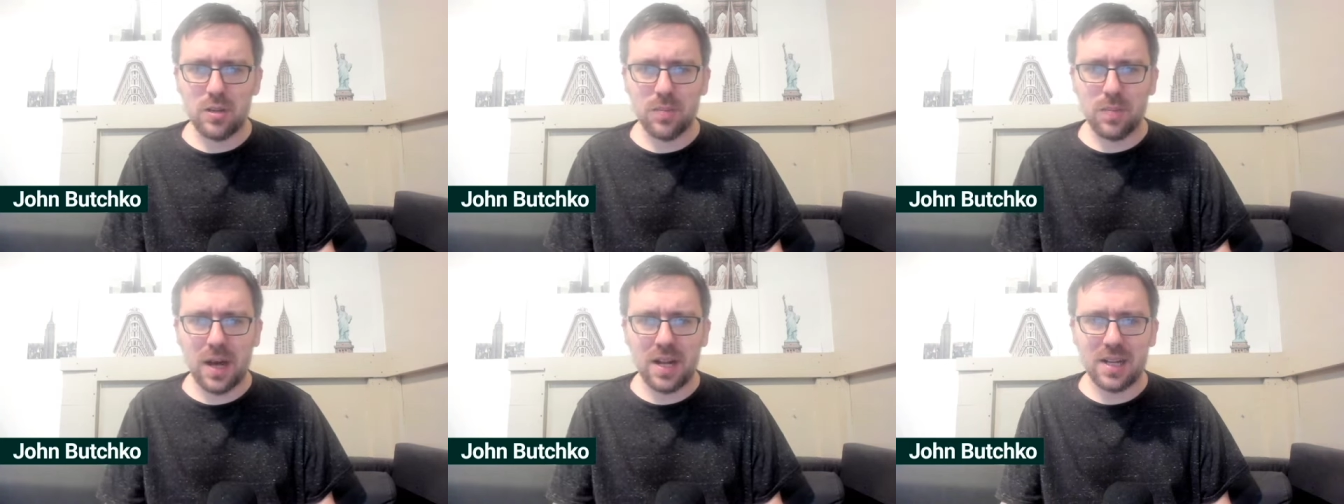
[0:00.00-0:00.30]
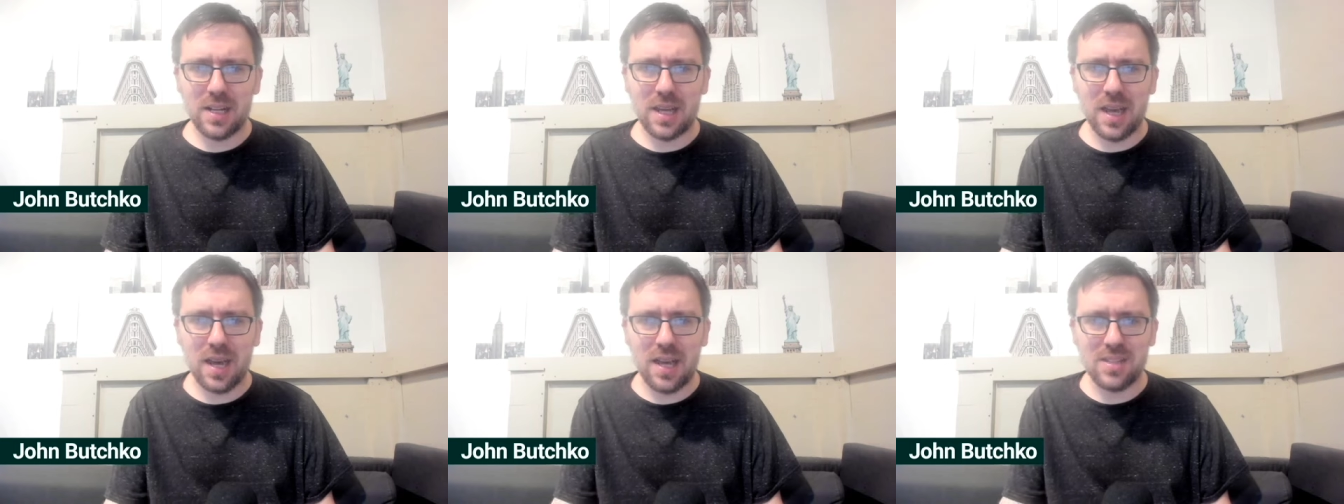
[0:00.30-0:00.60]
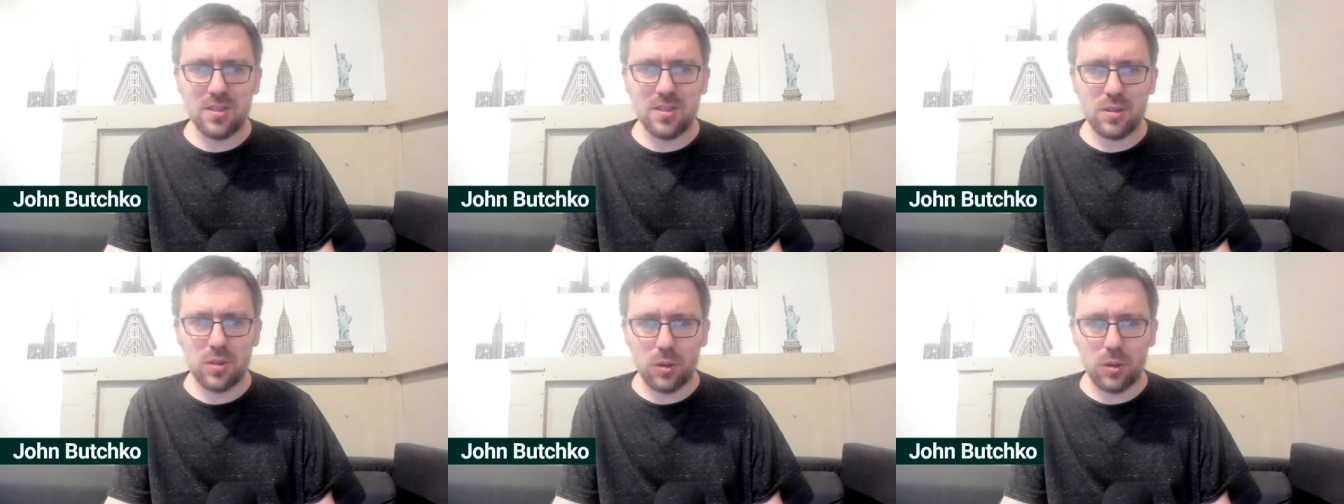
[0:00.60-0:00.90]
your
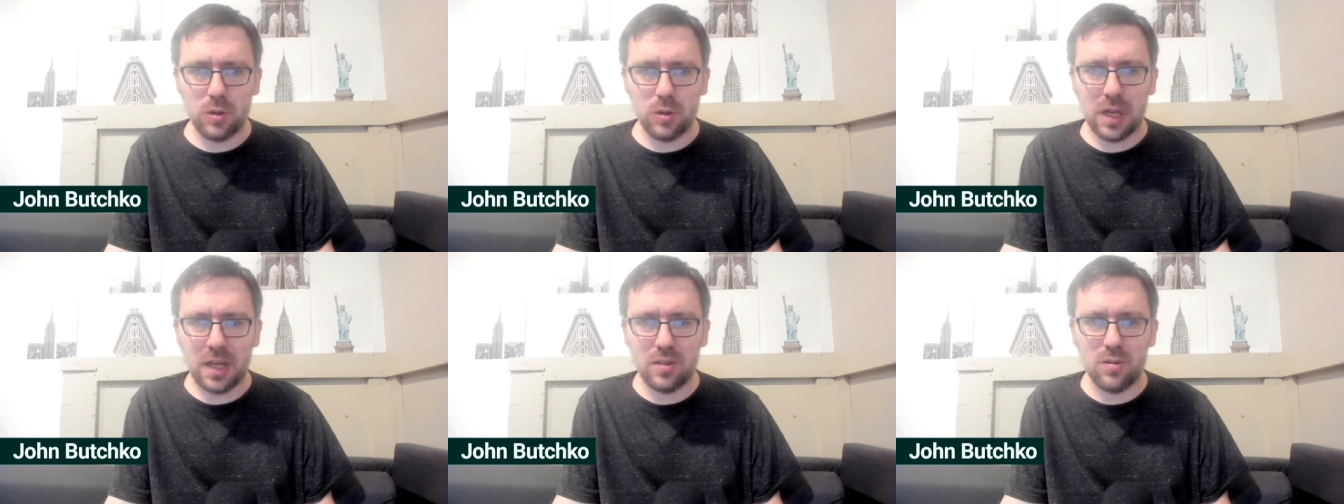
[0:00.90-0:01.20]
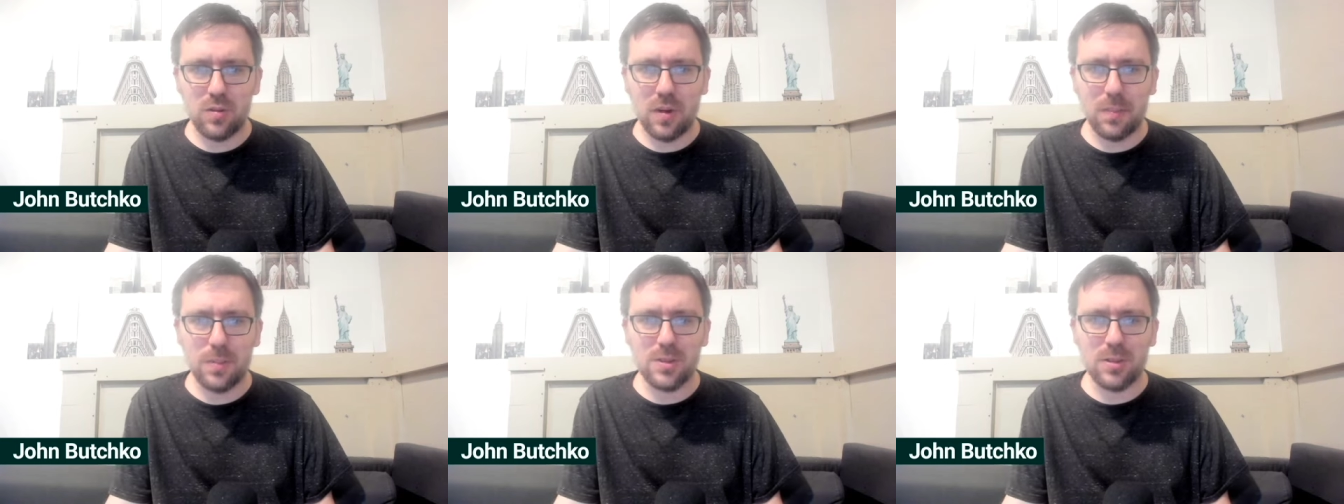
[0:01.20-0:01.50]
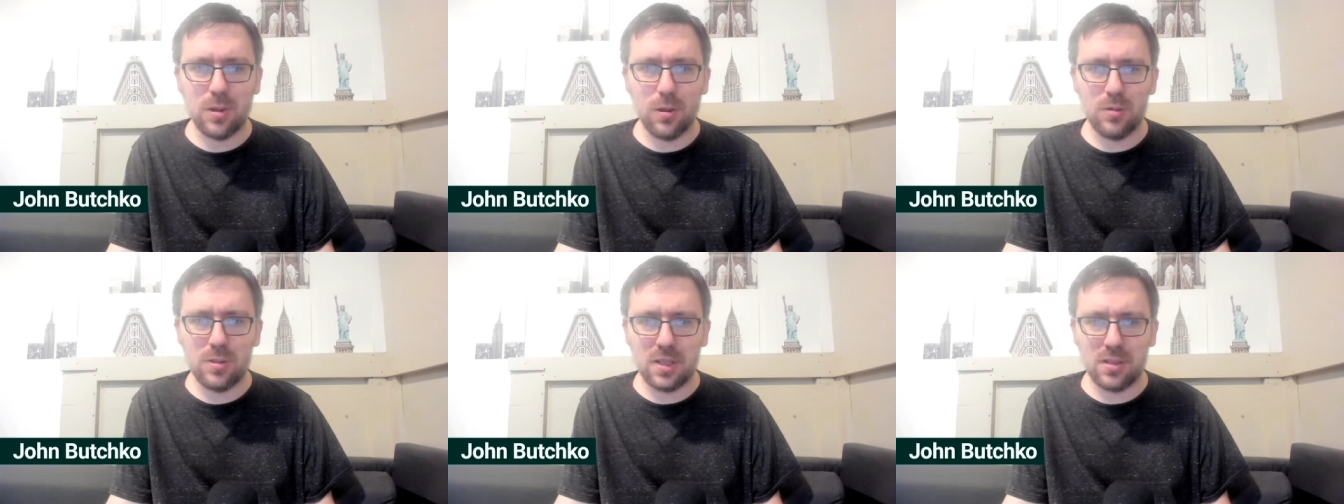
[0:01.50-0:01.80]
podcasts so you'll get new
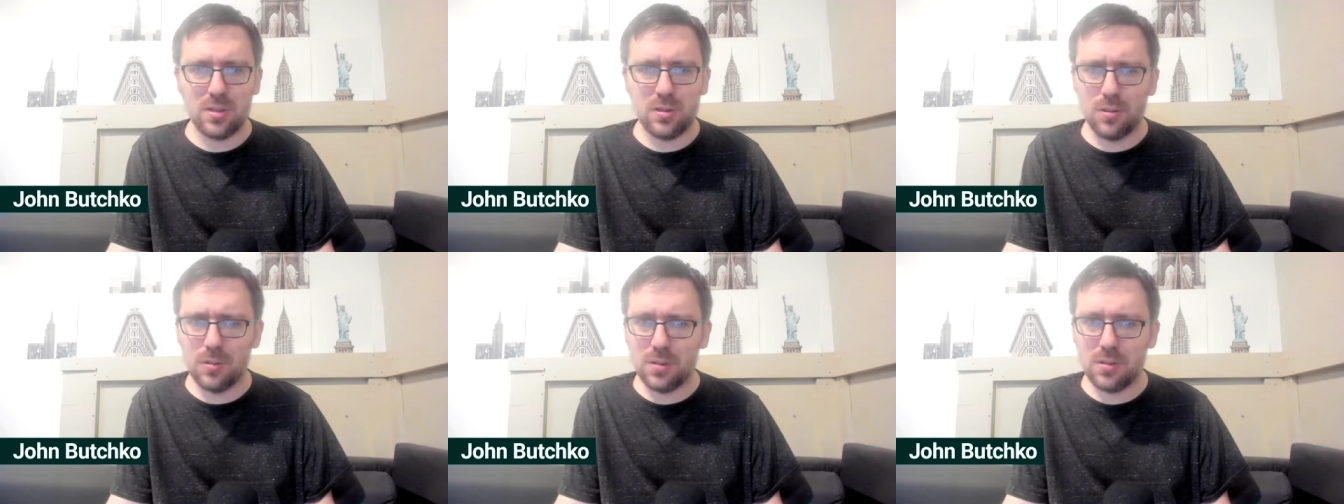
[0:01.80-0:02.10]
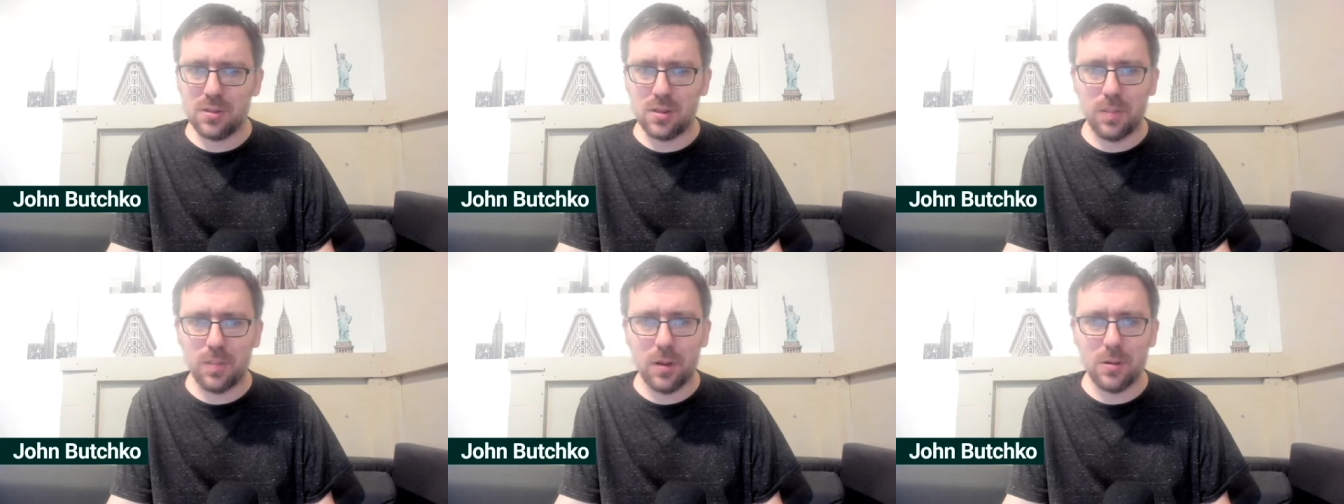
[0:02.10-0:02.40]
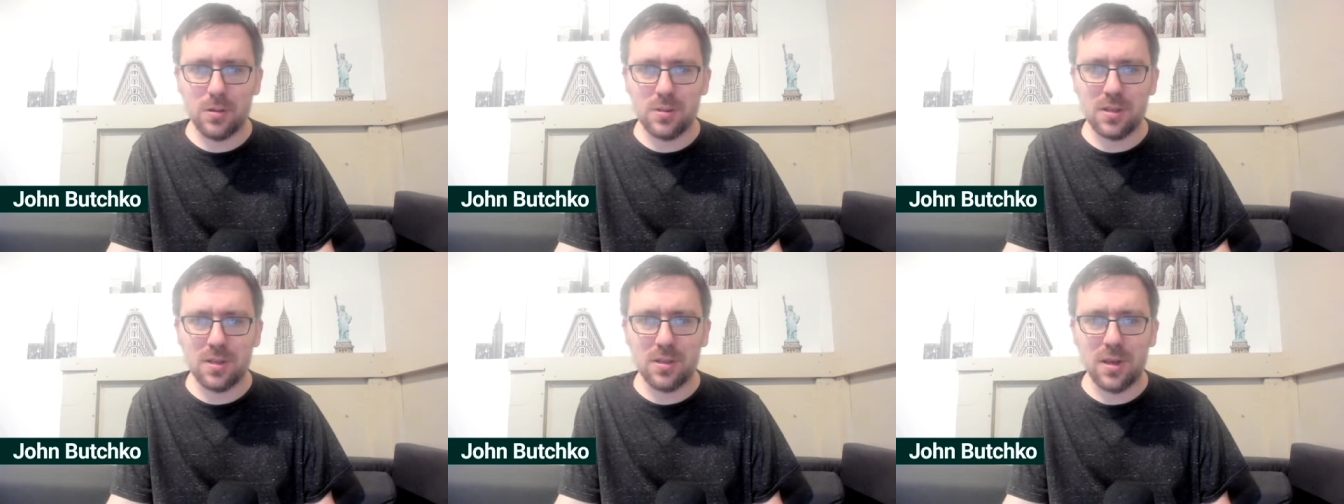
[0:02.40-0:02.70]
episodes as soon as they're
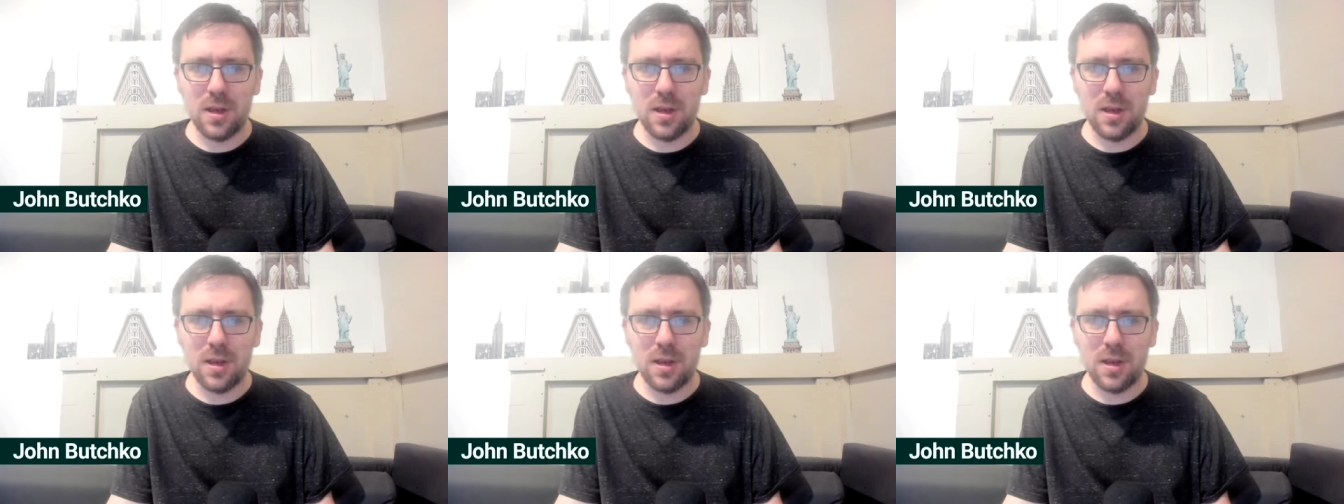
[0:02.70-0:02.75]
posted.